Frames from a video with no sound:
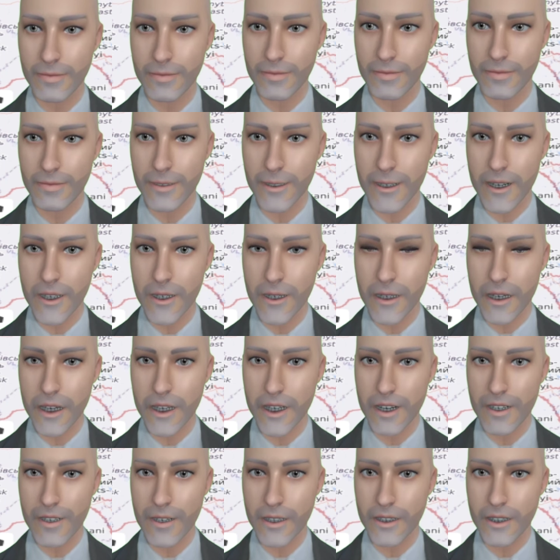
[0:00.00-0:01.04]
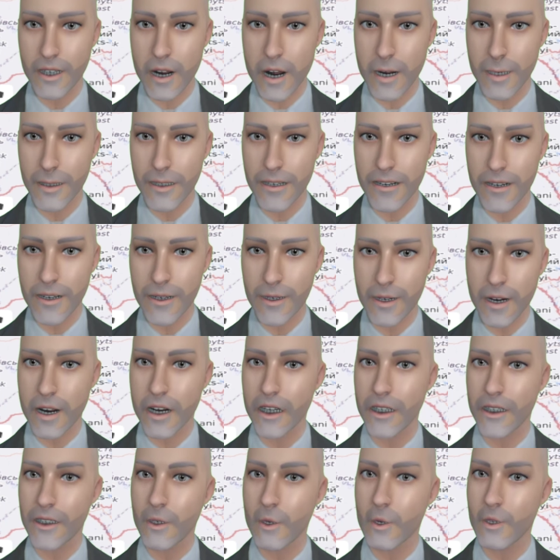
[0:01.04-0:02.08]
since we're crunching for time here, I
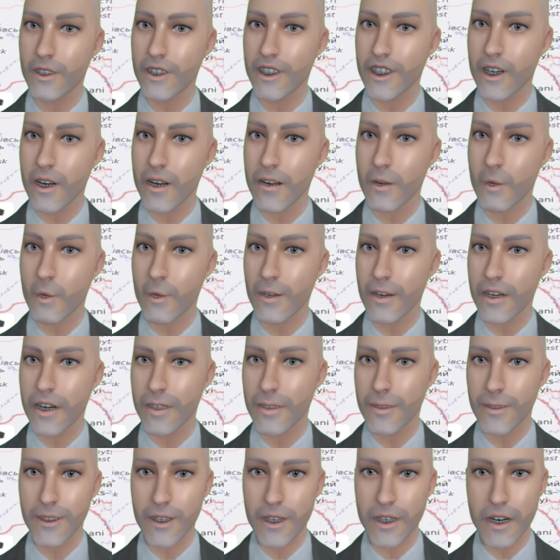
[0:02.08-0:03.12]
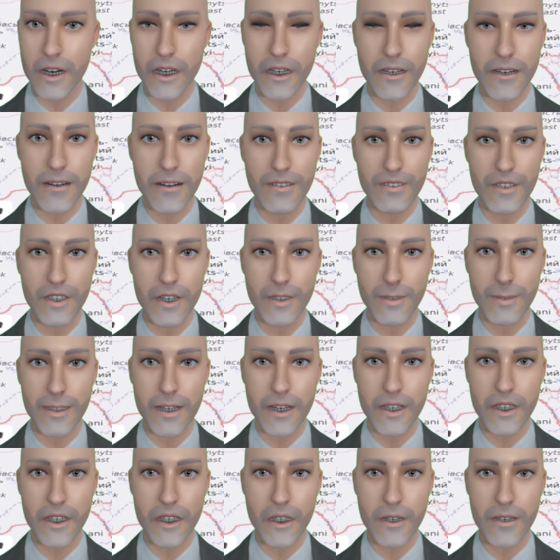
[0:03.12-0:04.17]
could show you the numbers from the Kiev
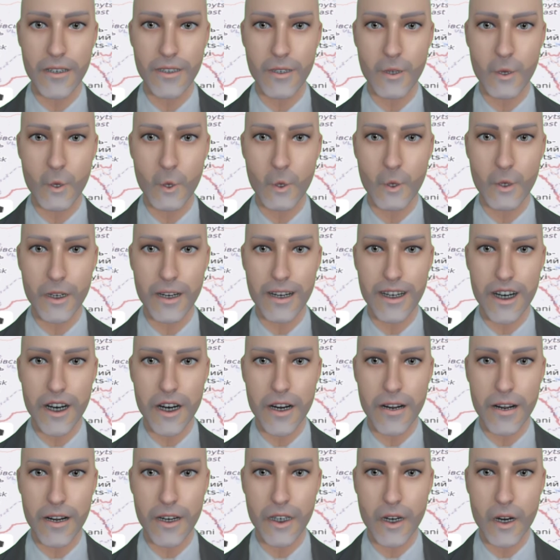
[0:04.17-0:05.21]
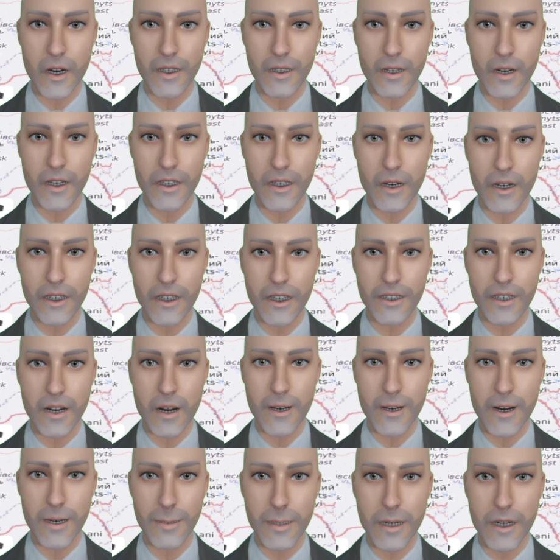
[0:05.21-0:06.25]
Independent like we do occasionally, and I'll get
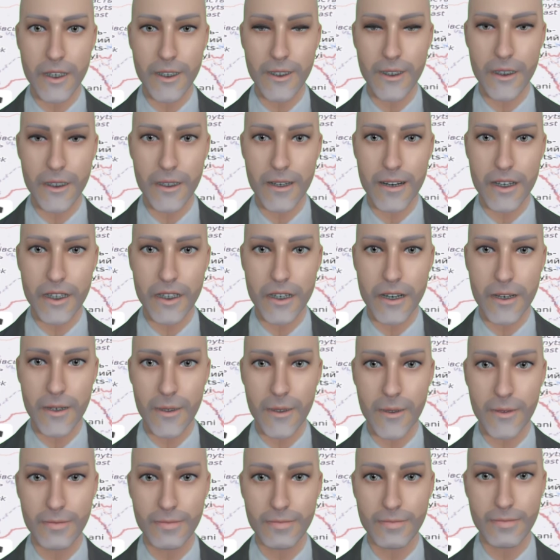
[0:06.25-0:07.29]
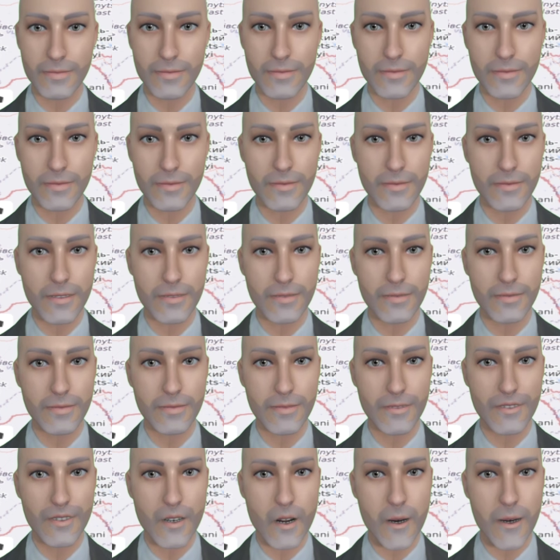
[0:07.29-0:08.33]
those up on screen here
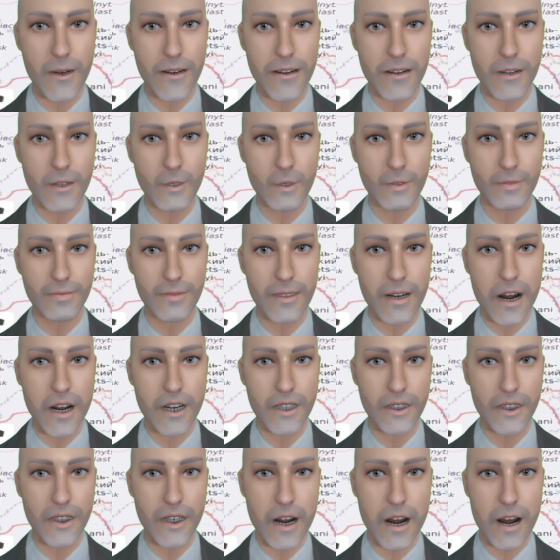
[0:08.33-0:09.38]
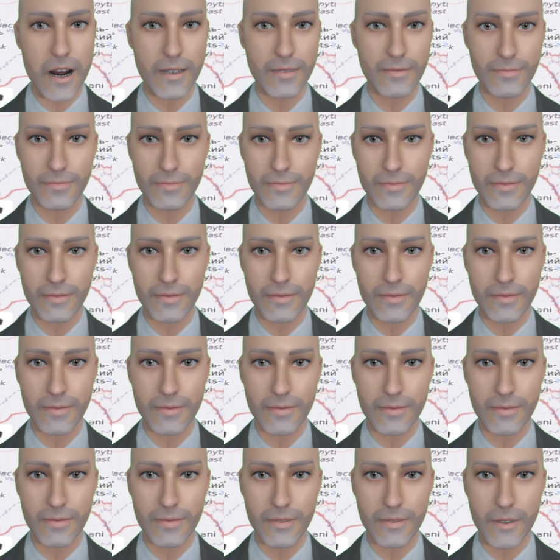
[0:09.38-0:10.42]
for you right now. I'm
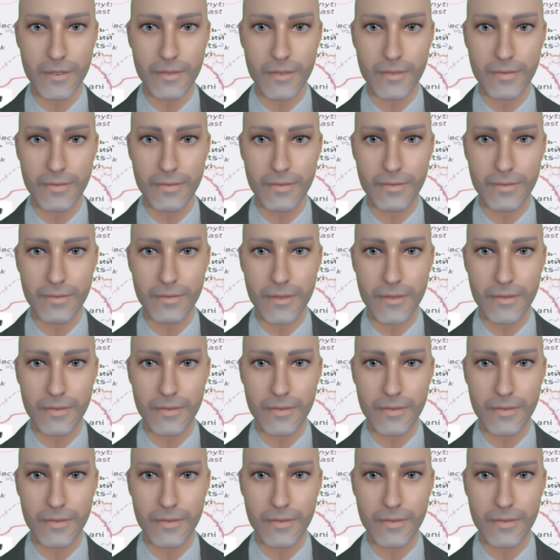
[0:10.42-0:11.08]
looking for